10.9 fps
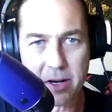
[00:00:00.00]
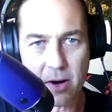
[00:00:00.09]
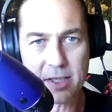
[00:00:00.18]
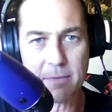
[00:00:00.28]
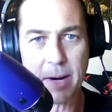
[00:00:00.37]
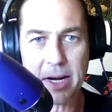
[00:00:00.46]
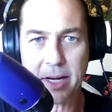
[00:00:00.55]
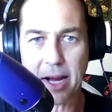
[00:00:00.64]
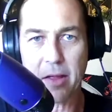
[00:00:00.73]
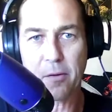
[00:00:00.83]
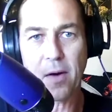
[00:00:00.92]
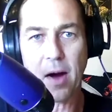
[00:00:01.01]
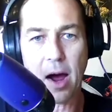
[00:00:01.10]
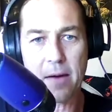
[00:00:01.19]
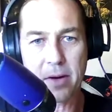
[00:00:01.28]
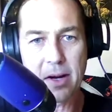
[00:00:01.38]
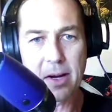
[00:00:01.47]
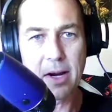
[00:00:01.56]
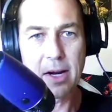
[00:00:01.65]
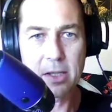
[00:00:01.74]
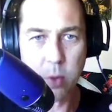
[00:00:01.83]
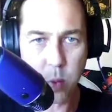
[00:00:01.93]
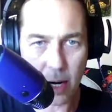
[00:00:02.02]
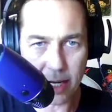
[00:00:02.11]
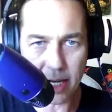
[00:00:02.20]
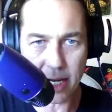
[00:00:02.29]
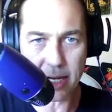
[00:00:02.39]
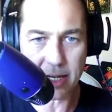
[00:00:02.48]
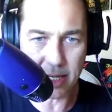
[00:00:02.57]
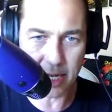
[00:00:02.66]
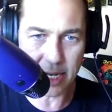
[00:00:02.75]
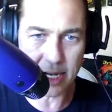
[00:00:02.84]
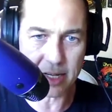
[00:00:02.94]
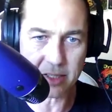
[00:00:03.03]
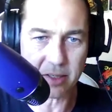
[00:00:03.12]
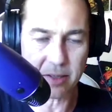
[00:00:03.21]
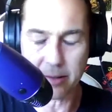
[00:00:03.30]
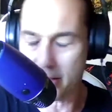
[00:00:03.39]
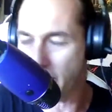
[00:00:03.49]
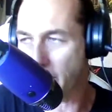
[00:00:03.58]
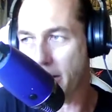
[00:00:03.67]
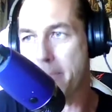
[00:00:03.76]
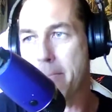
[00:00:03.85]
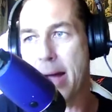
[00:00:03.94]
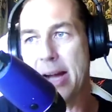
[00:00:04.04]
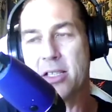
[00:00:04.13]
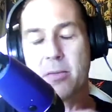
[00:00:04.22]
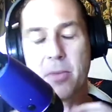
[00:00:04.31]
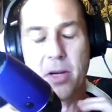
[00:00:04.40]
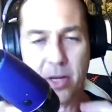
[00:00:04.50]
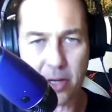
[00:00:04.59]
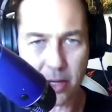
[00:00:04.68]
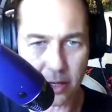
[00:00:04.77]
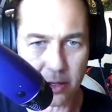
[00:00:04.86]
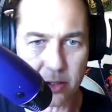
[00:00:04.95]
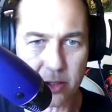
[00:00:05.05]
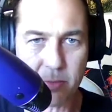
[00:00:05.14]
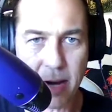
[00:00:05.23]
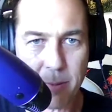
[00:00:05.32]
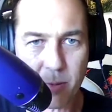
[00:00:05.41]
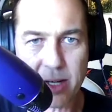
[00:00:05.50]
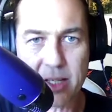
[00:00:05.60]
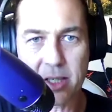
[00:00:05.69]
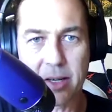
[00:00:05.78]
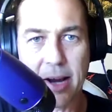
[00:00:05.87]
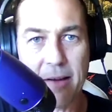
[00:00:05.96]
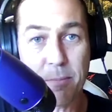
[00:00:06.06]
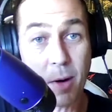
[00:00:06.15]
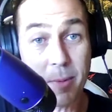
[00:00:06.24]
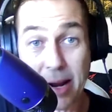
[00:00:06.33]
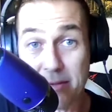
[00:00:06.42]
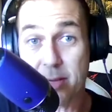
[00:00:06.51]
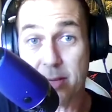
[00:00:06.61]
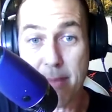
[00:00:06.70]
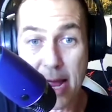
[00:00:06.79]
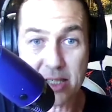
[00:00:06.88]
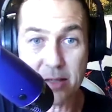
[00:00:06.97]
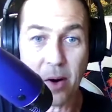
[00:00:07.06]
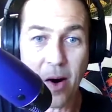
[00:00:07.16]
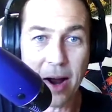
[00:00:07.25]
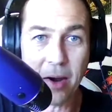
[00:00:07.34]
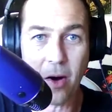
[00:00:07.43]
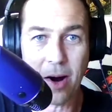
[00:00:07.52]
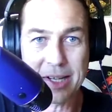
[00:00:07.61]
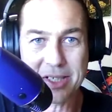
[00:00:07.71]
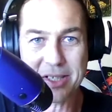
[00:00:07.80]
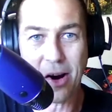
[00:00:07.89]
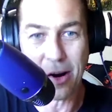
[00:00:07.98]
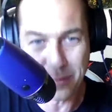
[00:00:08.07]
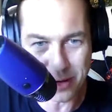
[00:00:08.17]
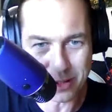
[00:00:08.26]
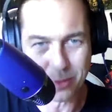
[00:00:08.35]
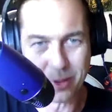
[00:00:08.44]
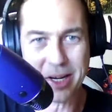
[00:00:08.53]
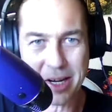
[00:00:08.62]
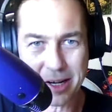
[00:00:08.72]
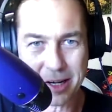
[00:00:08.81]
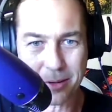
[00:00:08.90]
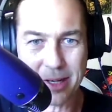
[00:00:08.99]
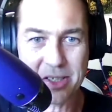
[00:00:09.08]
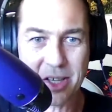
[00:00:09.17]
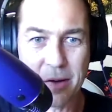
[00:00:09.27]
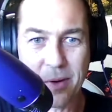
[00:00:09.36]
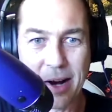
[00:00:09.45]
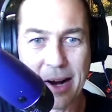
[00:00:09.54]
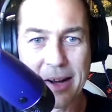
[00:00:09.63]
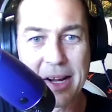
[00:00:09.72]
guys have been together for over 20 years and made some huge memories and probably have some massive highlights of your 20-year career so far,